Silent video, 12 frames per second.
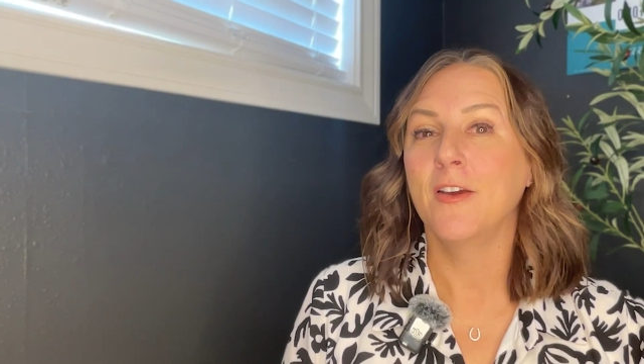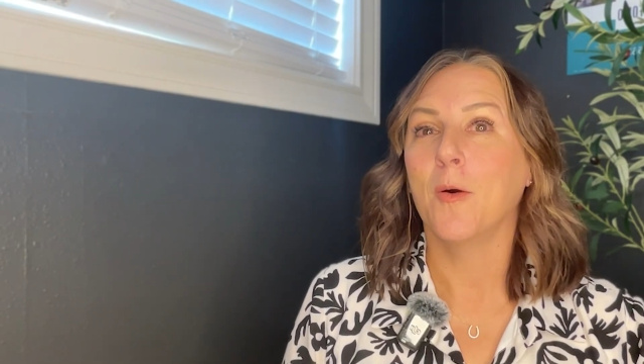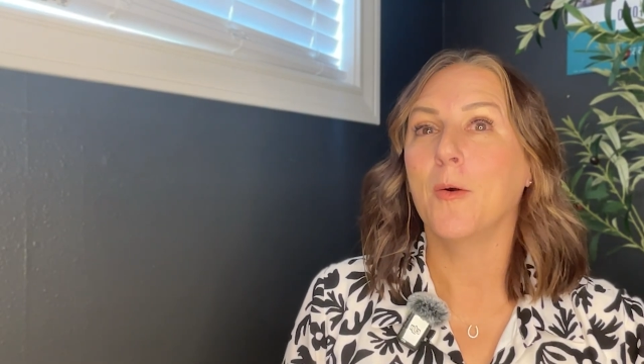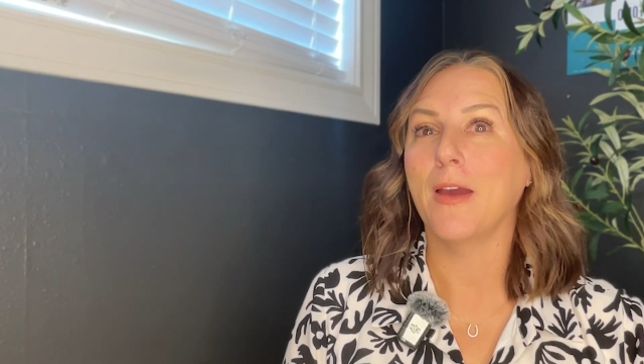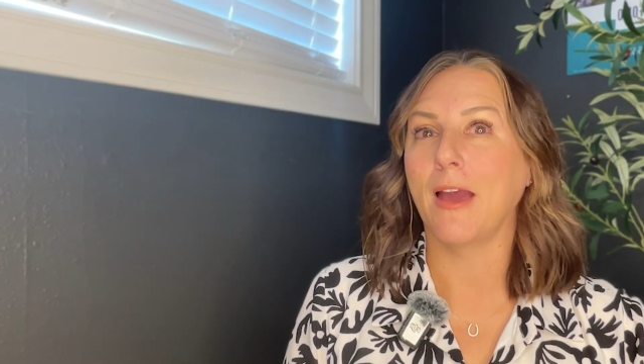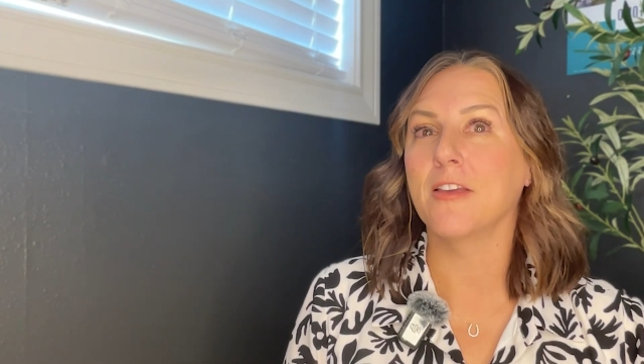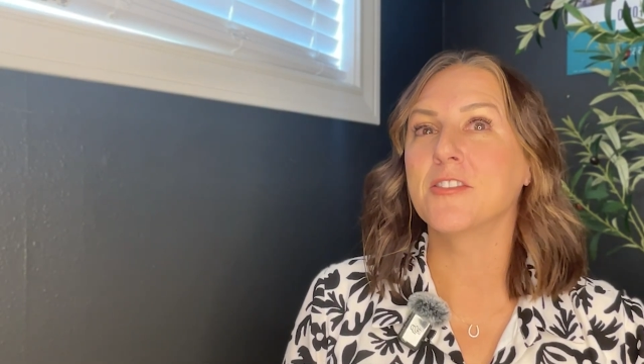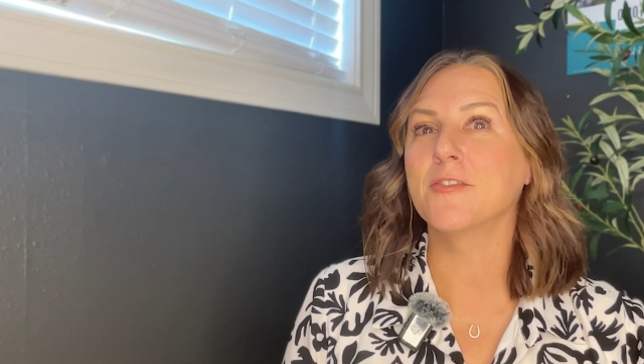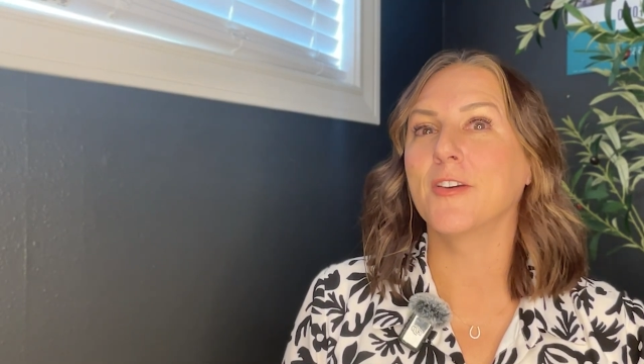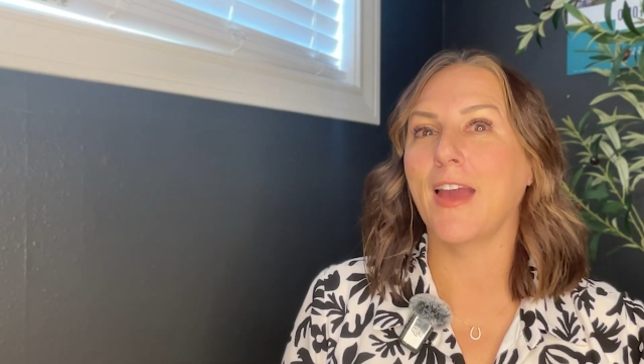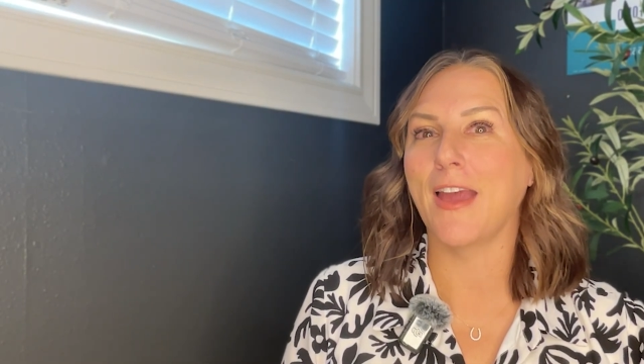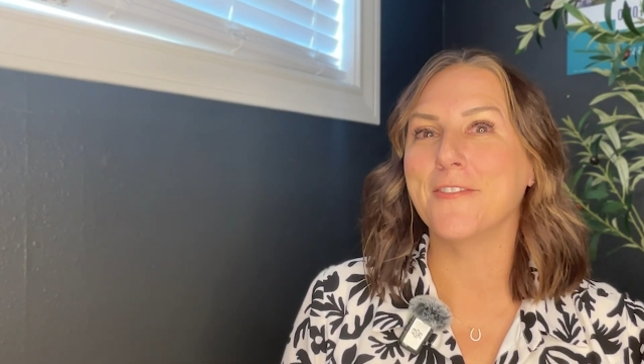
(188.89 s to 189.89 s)
or ask
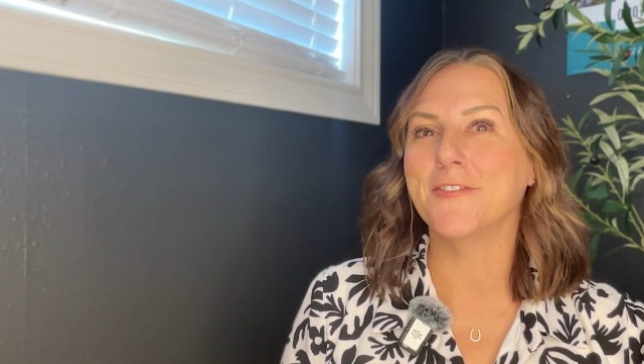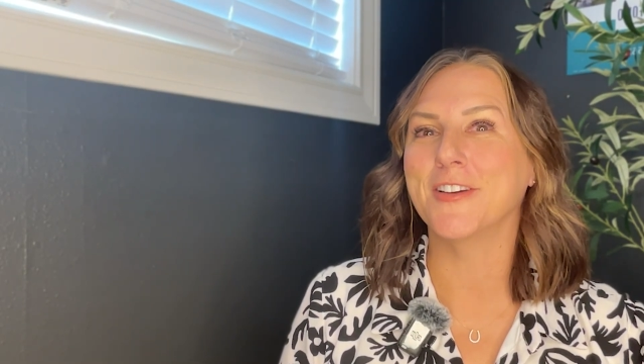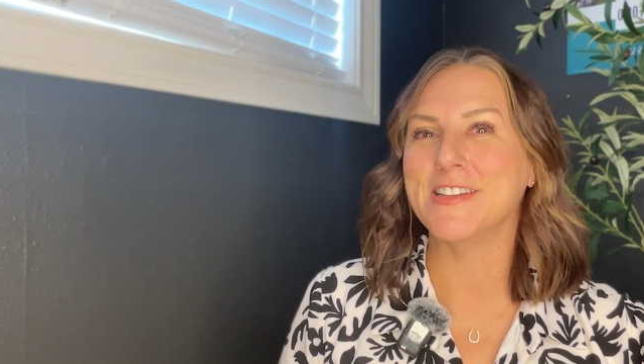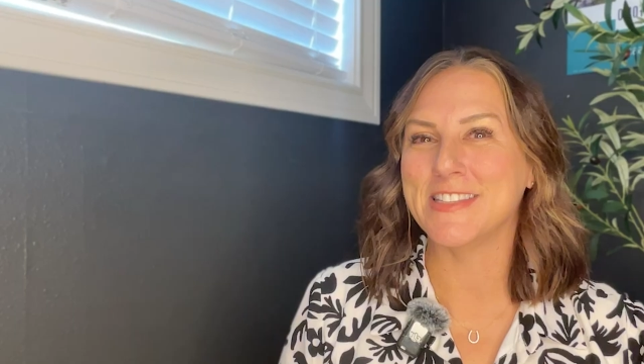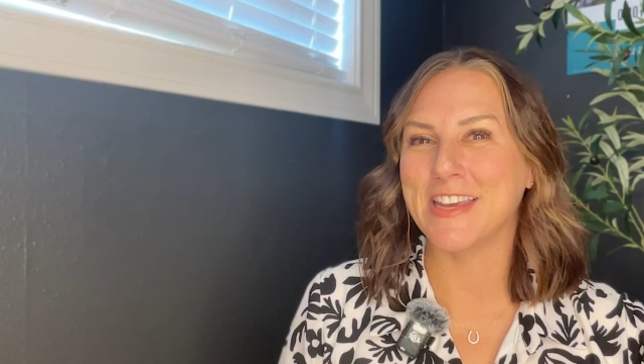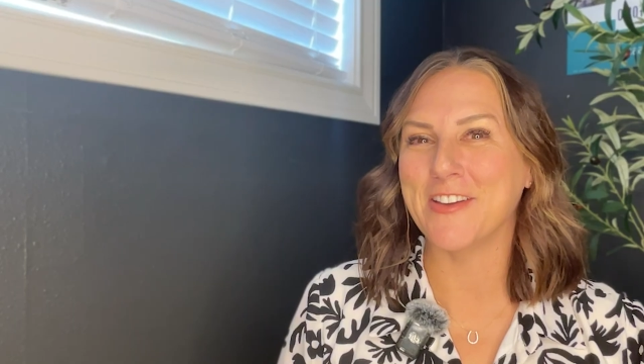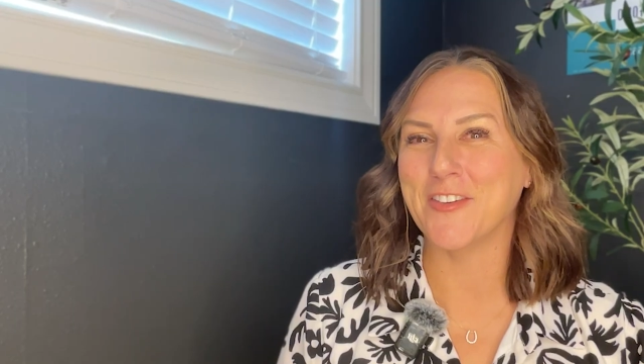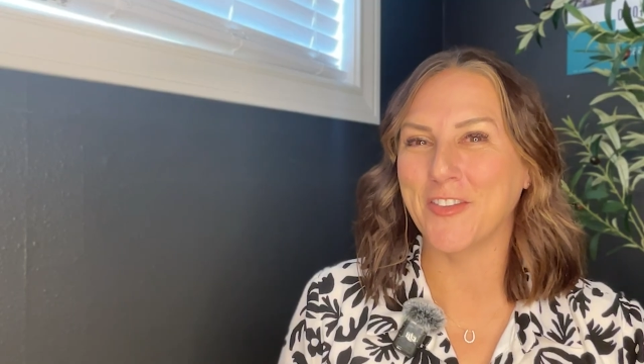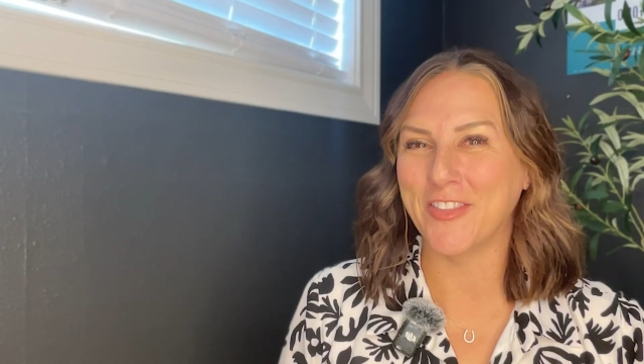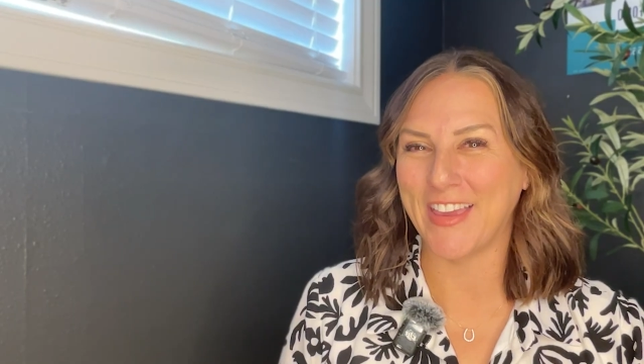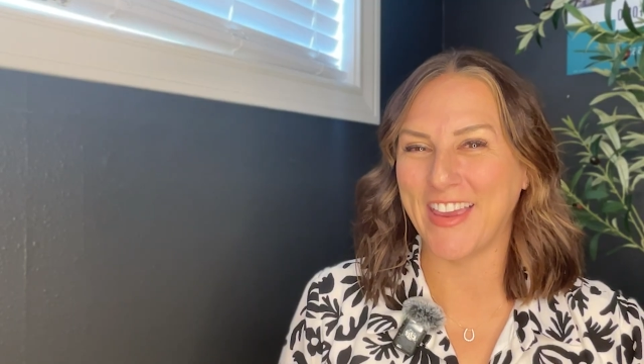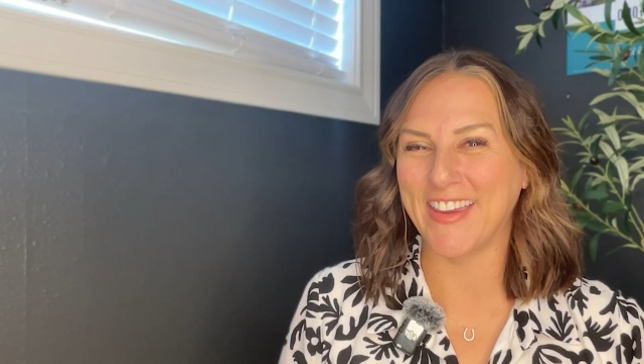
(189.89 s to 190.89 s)
for every single
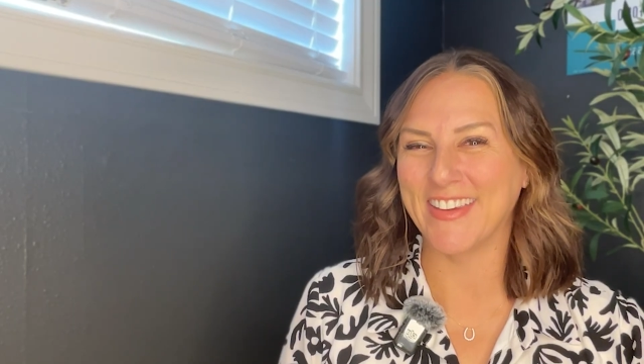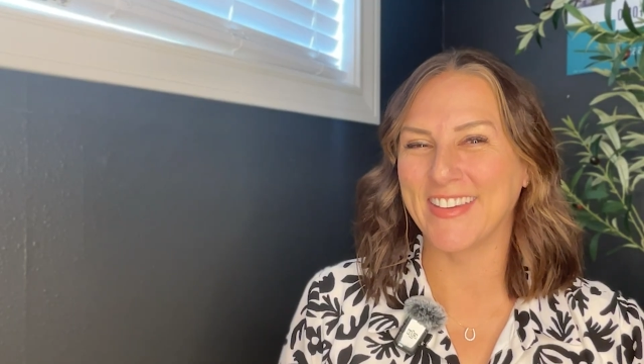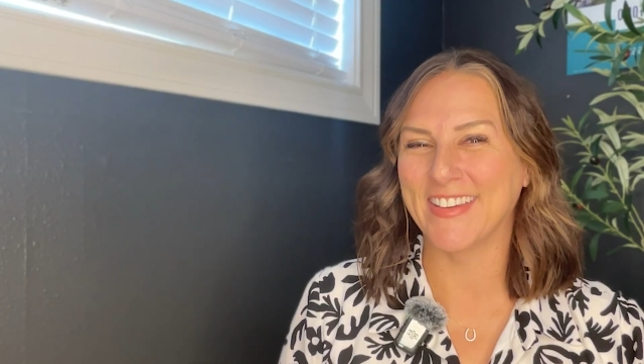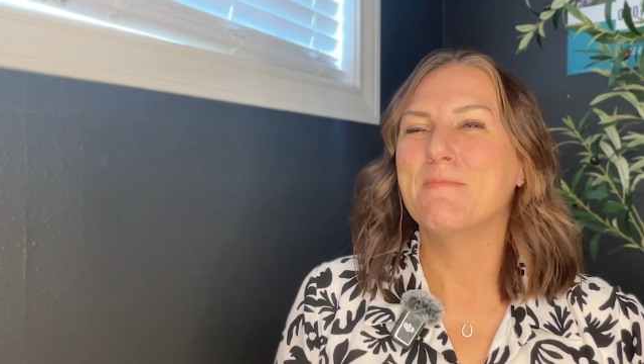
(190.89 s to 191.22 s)
thing.